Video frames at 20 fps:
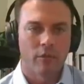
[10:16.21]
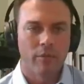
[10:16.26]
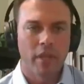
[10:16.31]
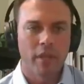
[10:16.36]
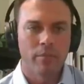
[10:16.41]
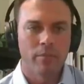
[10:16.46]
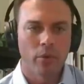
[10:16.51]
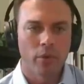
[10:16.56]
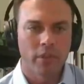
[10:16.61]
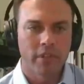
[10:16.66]

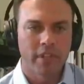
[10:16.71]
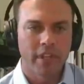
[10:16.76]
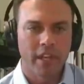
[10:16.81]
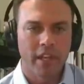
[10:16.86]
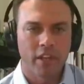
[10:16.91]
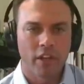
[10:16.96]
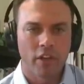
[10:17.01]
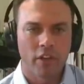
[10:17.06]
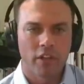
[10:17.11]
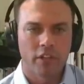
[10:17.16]
People will take
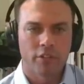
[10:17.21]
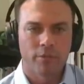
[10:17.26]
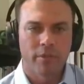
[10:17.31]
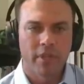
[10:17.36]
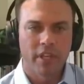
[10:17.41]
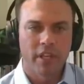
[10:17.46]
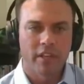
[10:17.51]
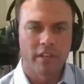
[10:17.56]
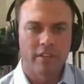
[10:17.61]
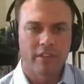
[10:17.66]
courage
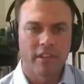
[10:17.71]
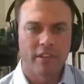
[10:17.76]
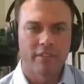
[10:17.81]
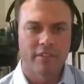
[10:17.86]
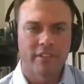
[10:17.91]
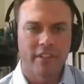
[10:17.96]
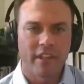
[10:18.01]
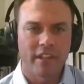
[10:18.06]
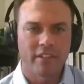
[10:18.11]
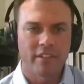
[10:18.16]
because they've
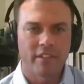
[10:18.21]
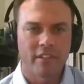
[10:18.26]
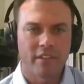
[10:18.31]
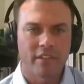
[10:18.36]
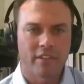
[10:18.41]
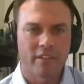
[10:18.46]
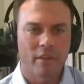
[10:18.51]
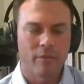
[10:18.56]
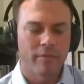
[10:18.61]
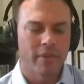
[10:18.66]
sensed
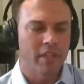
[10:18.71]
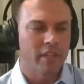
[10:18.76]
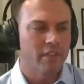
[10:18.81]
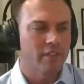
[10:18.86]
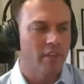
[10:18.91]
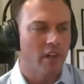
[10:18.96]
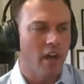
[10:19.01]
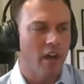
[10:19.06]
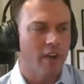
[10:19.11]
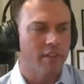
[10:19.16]
that something
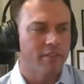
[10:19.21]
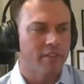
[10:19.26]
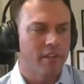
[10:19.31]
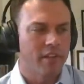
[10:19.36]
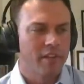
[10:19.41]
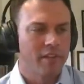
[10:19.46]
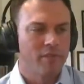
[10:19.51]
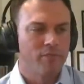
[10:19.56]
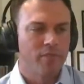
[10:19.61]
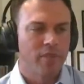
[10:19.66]
is off
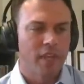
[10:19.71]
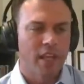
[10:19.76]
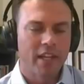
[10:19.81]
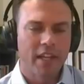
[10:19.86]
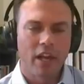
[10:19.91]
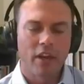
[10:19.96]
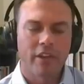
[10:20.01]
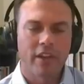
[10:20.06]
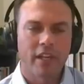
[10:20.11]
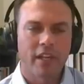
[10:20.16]
and
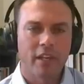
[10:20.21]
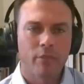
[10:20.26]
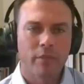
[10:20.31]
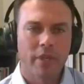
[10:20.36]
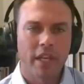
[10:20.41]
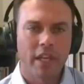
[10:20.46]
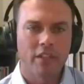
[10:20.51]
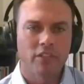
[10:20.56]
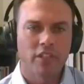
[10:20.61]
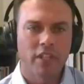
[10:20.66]
now they can
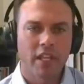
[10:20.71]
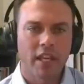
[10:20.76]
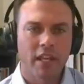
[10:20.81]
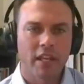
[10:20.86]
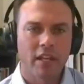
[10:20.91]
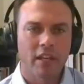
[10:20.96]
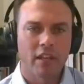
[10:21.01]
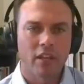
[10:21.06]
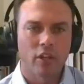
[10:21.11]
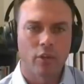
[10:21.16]
be
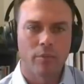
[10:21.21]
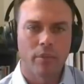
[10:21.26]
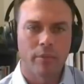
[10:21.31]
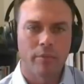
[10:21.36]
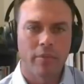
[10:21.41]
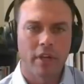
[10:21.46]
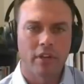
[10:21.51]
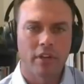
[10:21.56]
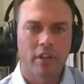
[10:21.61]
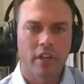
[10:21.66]
educated a little bit
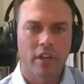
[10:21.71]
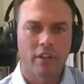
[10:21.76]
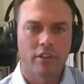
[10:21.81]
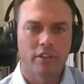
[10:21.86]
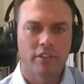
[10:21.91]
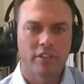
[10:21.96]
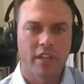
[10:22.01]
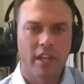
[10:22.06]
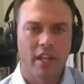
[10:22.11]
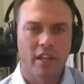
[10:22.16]
better to
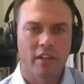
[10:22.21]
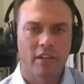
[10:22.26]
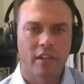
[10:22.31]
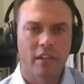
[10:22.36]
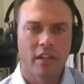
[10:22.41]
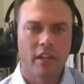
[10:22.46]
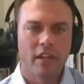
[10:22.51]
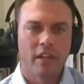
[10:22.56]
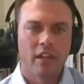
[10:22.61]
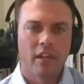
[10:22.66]
understand
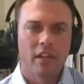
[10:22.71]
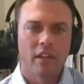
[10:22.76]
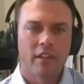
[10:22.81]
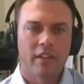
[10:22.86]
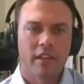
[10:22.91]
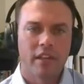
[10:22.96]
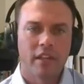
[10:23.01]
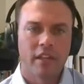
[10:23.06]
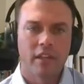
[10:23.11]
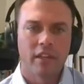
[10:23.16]

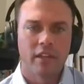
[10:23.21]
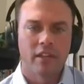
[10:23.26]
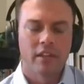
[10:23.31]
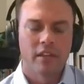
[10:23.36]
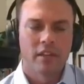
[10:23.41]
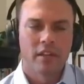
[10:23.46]
the